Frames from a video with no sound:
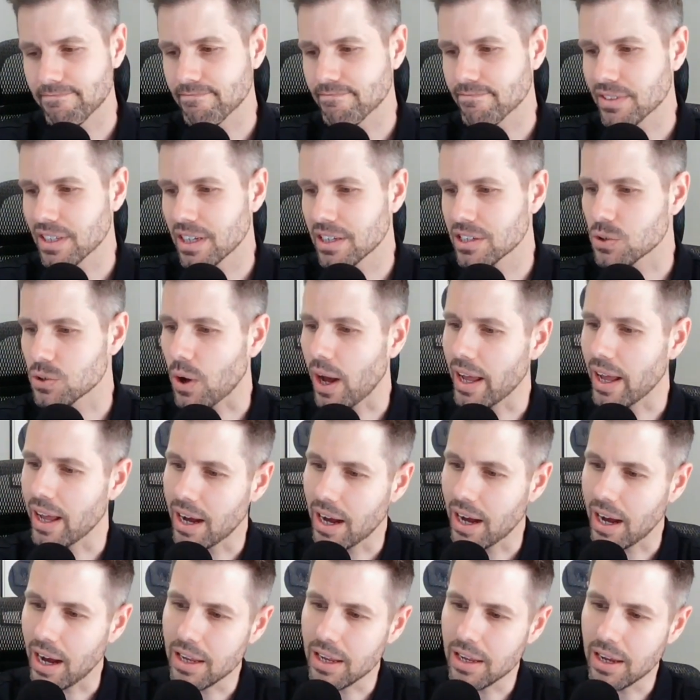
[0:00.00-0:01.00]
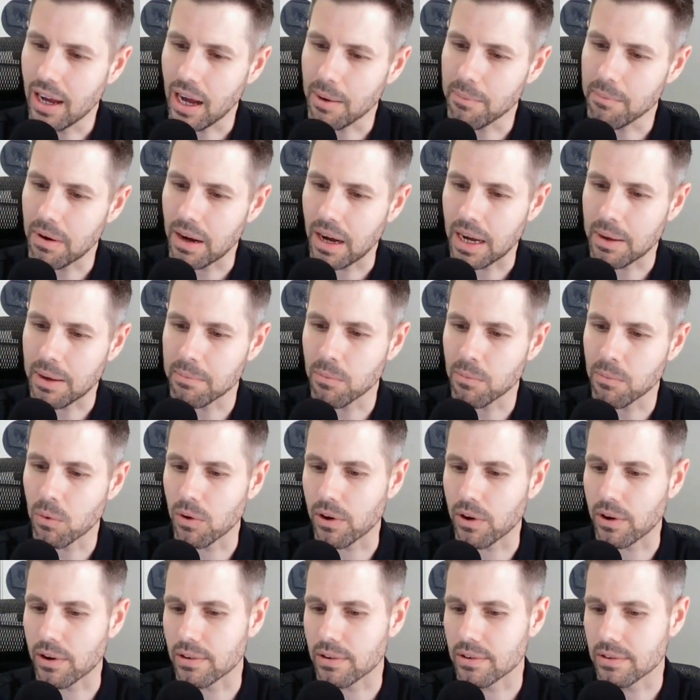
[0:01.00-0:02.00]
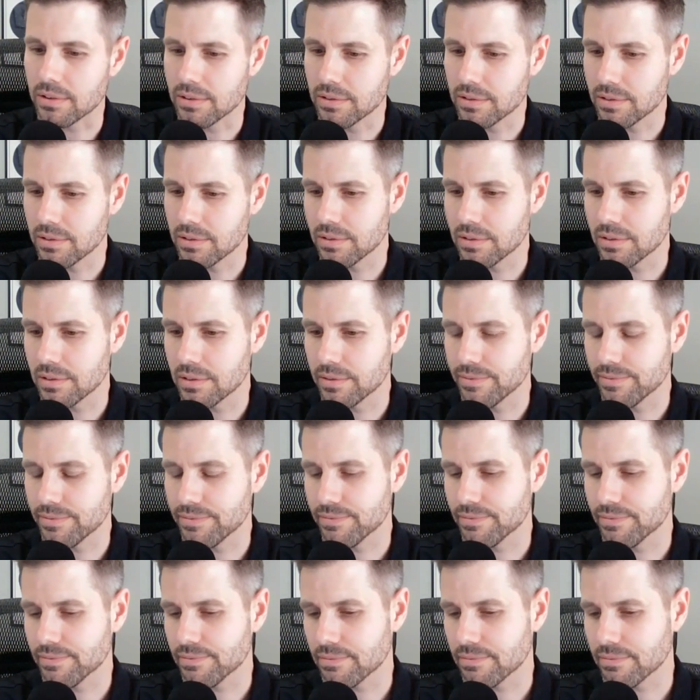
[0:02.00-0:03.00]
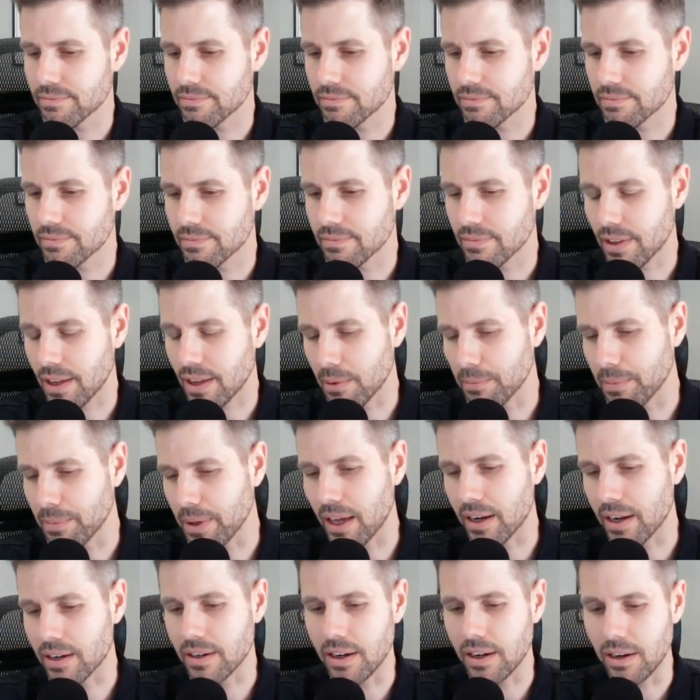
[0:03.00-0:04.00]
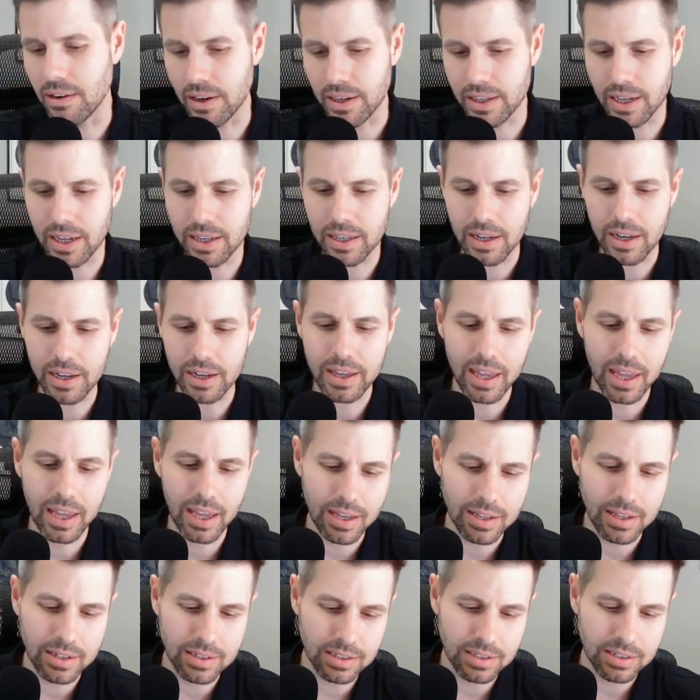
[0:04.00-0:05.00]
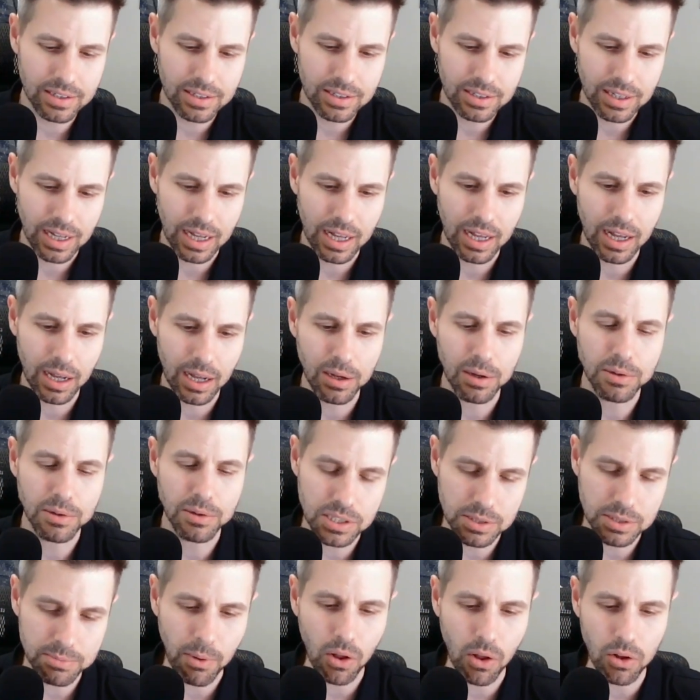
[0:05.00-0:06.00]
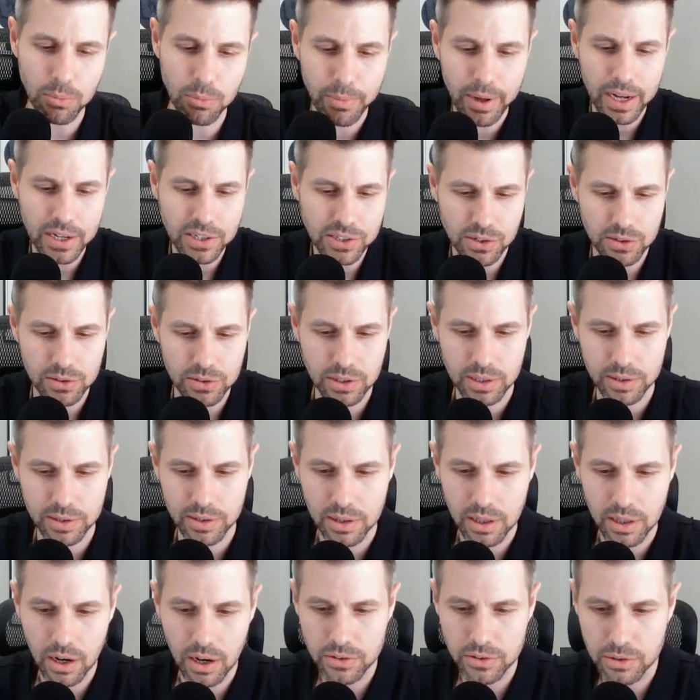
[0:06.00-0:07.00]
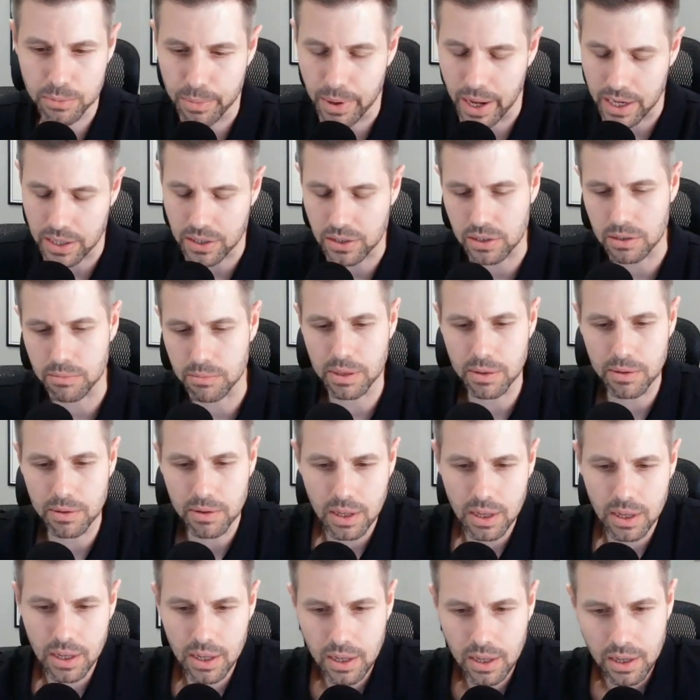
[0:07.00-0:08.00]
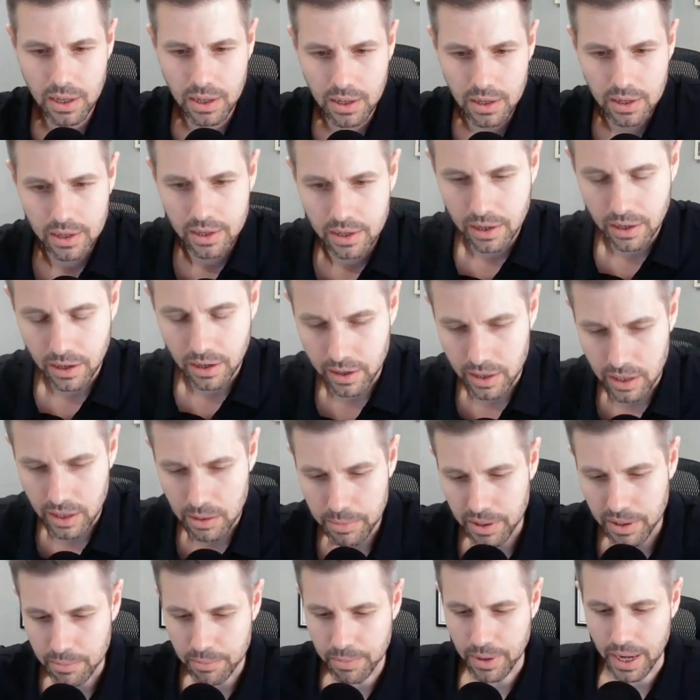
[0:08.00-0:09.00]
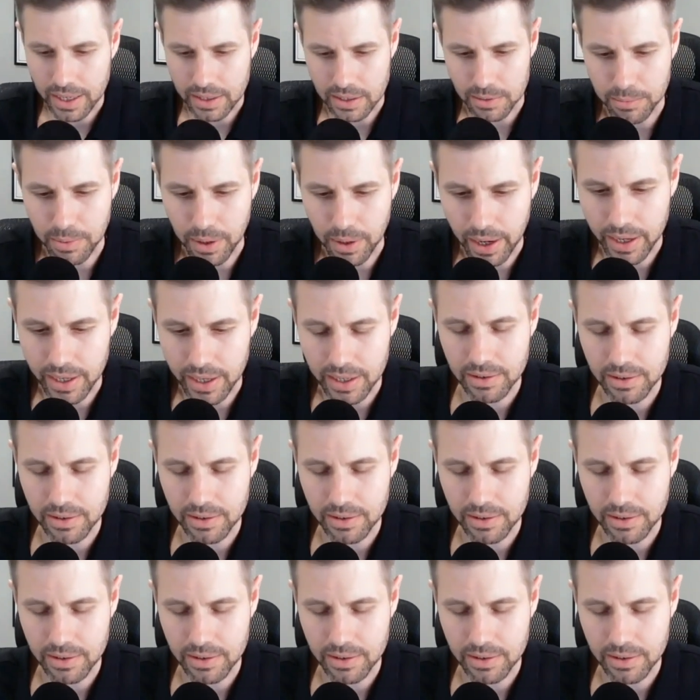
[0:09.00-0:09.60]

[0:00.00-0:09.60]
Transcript: So I'm more. I mean, I don't know. I can't. Smaller banks certainly than larger banks are going to be impacted by it.